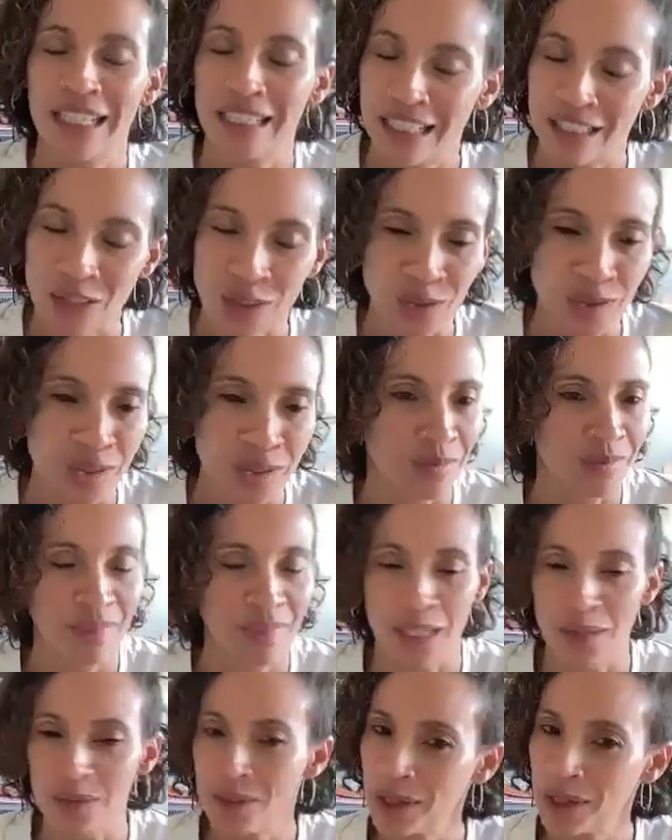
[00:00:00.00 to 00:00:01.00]
and I told them,
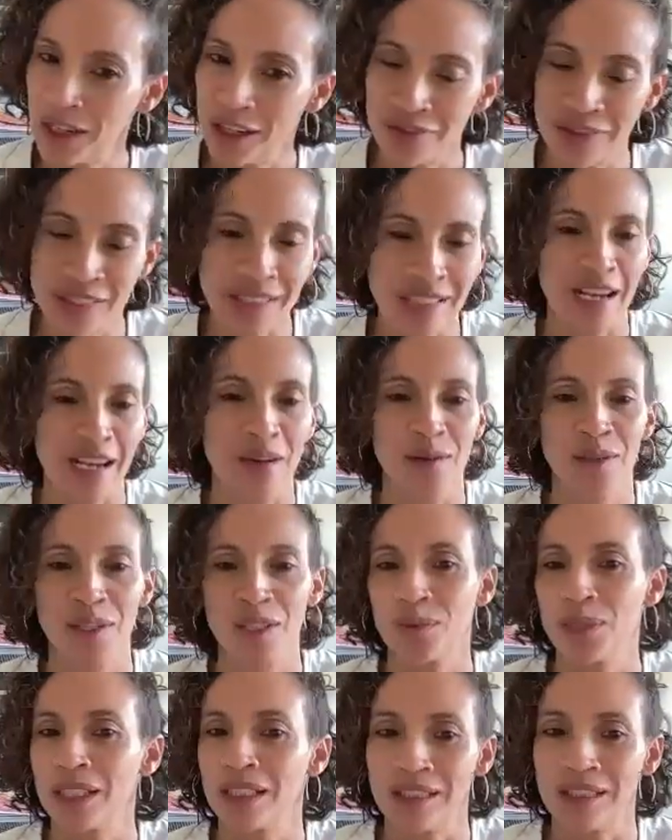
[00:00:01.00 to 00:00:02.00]
come to my office
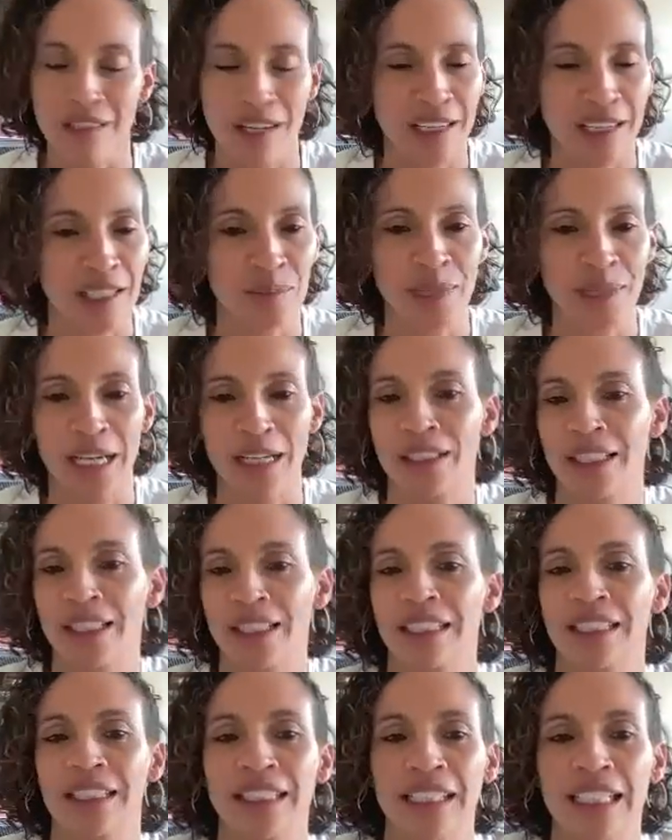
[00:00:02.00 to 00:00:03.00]
hours, we can talk about
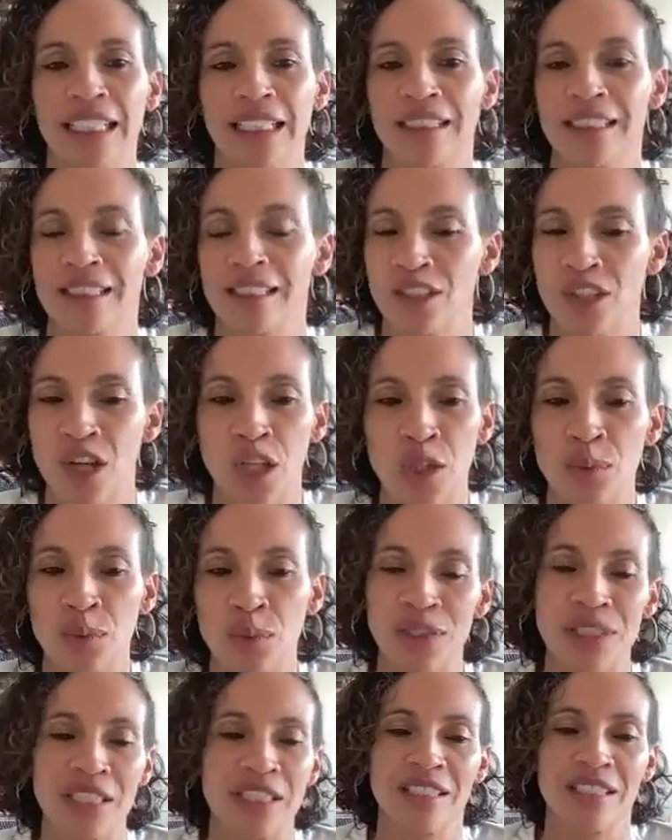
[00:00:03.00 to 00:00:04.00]
it, and this is all
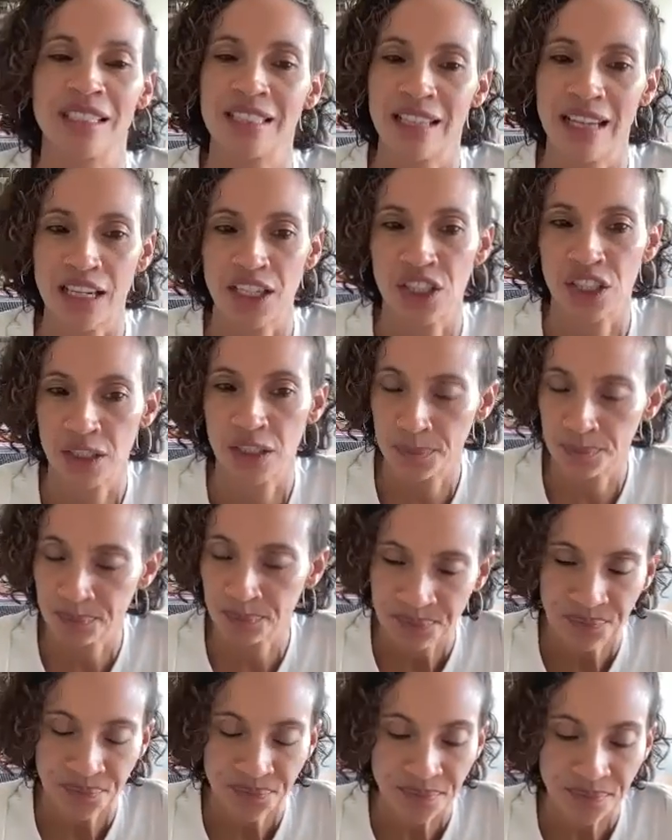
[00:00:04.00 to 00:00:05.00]
open to
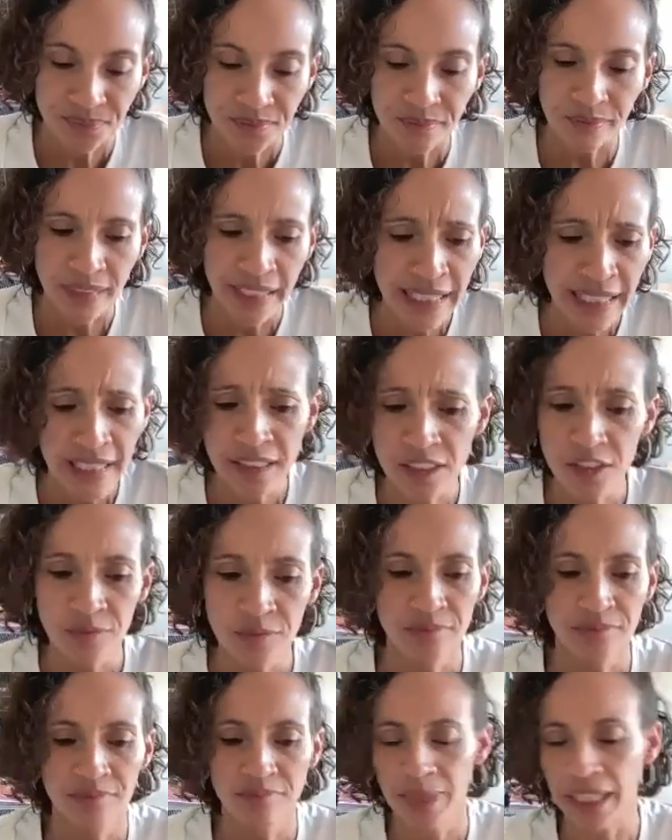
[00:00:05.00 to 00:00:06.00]
discussion. And
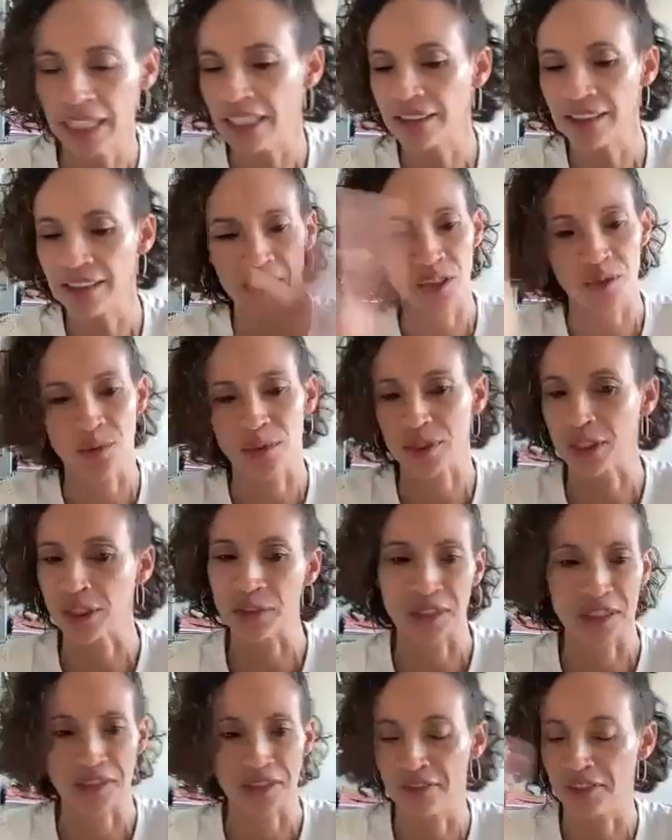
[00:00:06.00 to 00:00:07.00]
many things
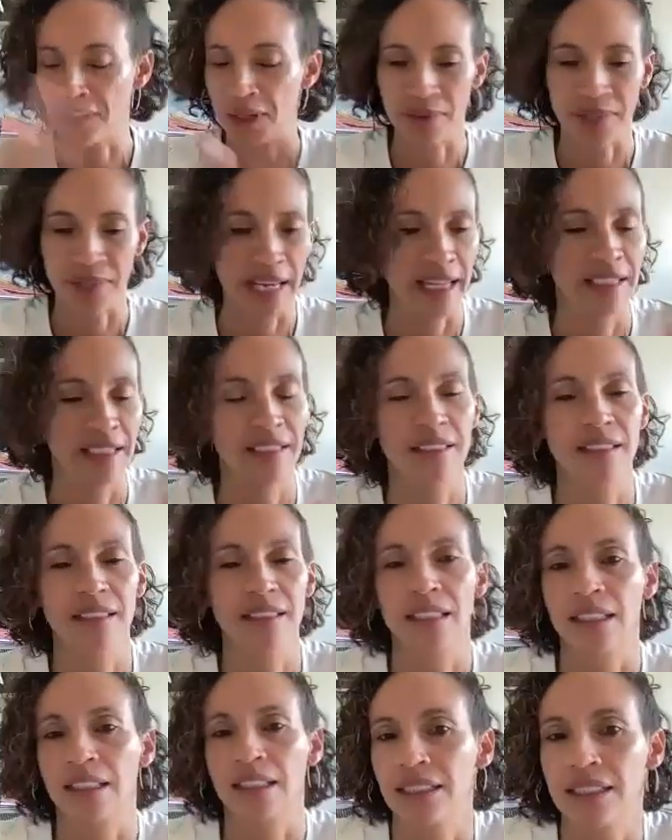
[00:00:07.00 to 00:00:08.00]
resulted from that
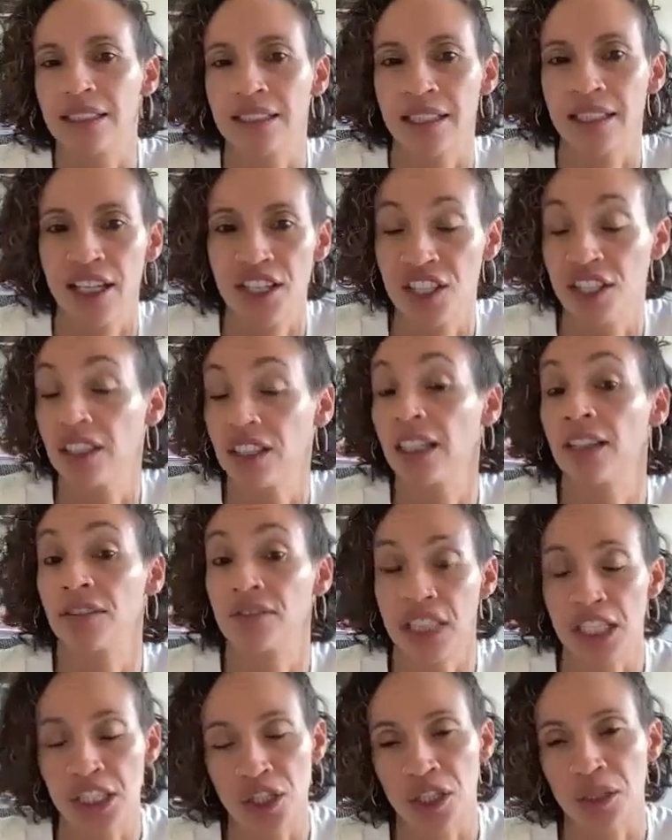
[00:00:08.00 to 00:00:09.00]
discussion
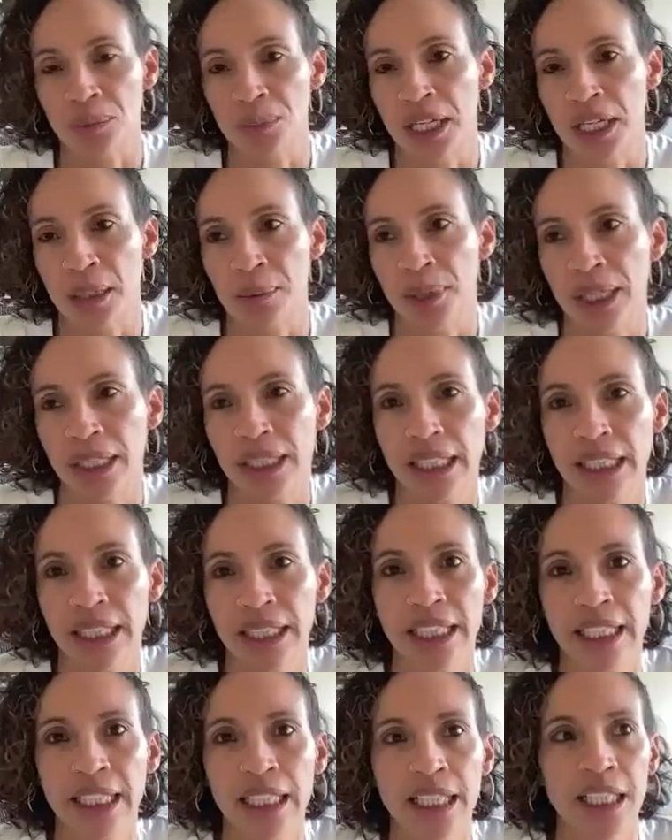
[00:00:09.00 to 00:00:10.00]
if they took me up on it.
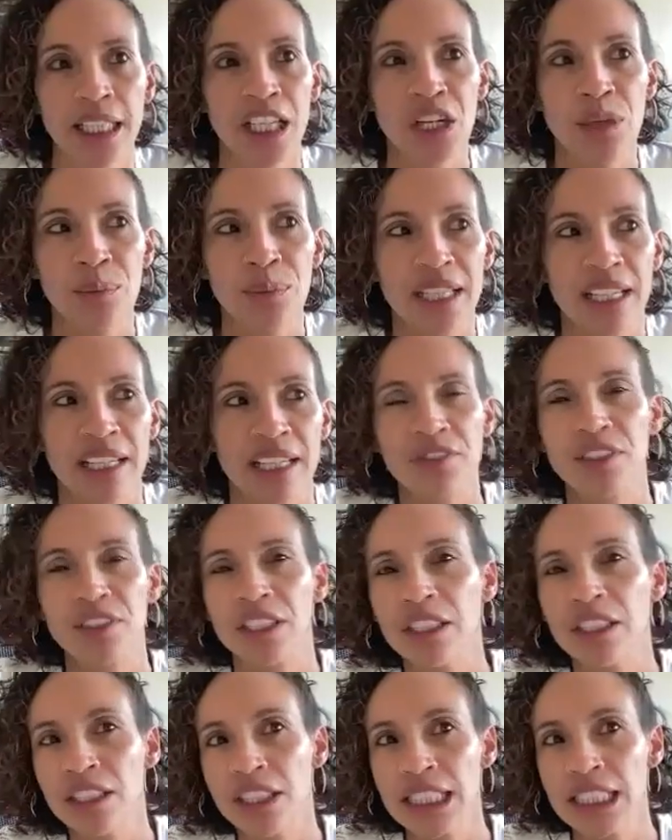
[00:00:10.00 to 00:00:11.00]
But then after
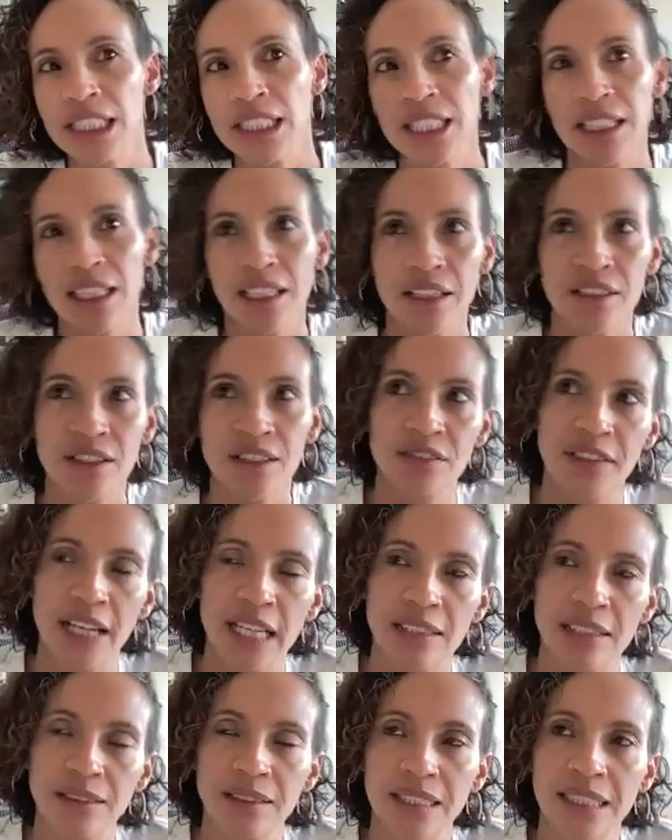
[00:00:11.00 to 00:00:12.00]
hearing another
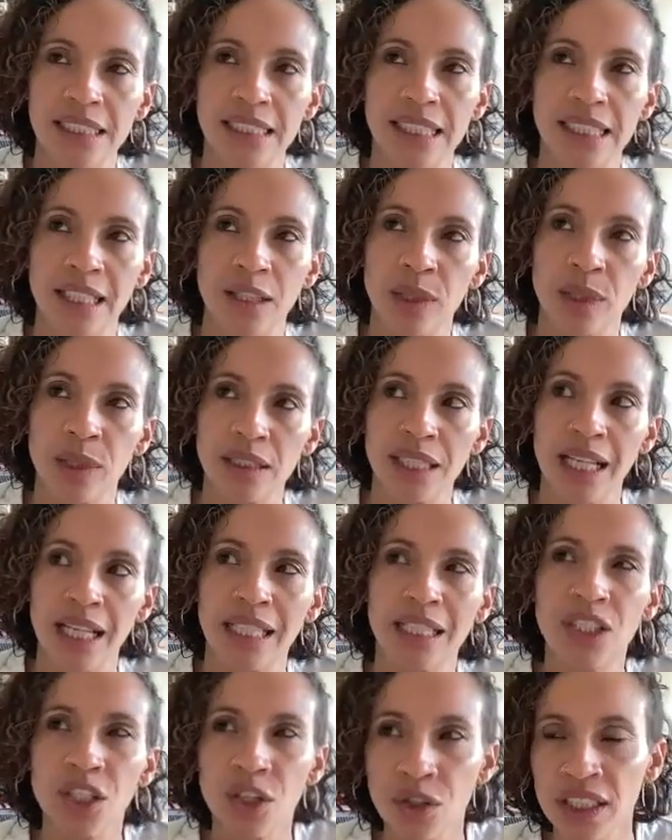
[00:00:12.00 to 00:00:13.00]
faculty say, well,
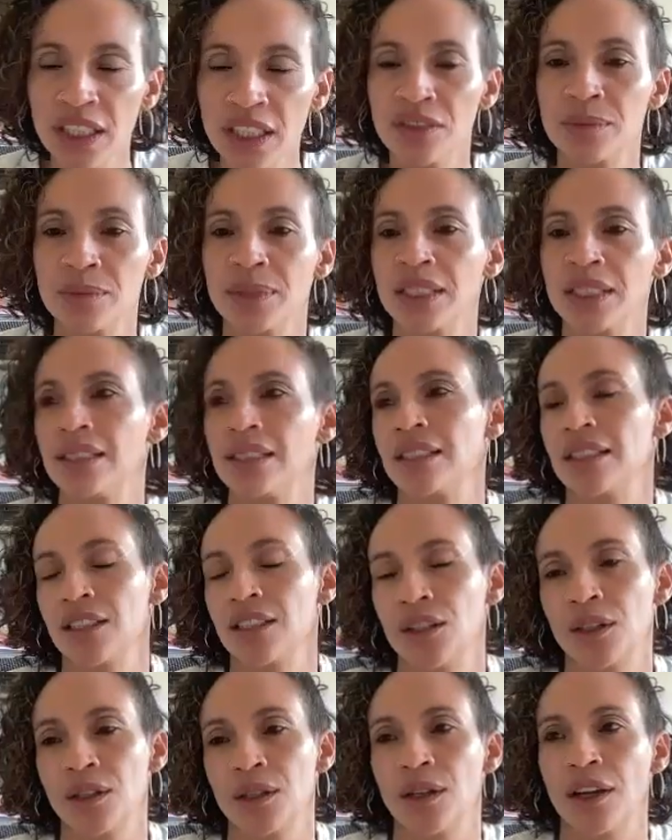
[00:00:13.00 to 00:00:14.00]
I don't give them a
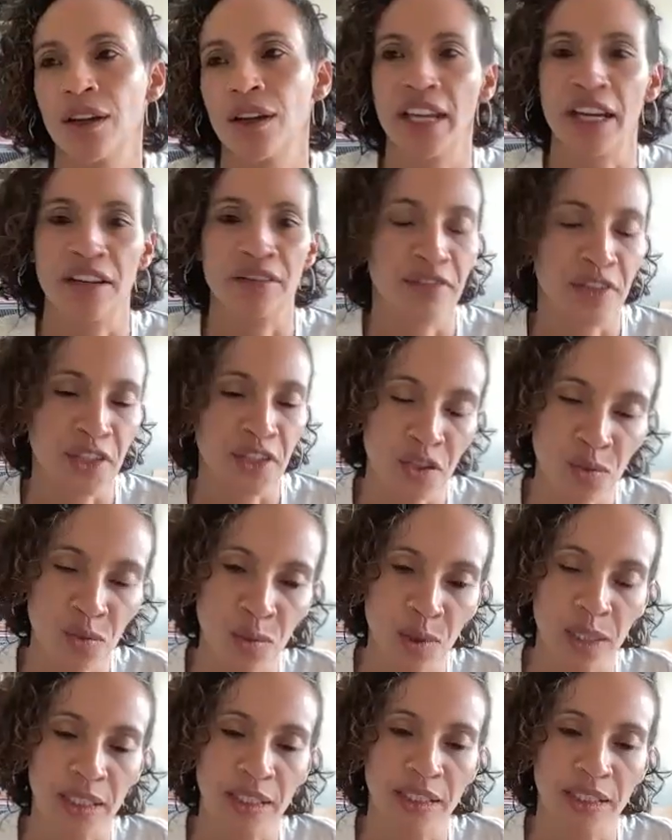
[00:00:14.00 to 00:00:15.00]
zero on that first
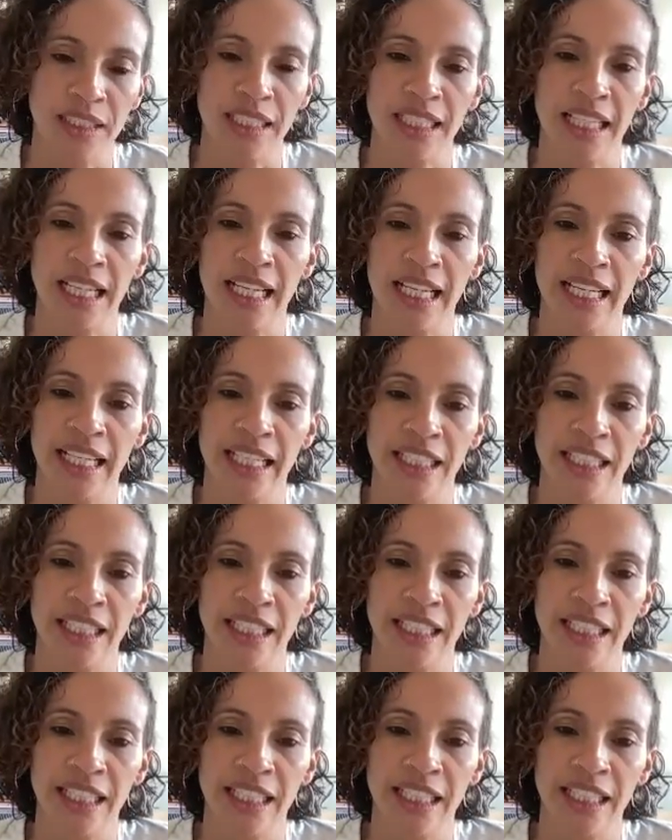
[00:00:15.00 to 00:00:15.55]
one,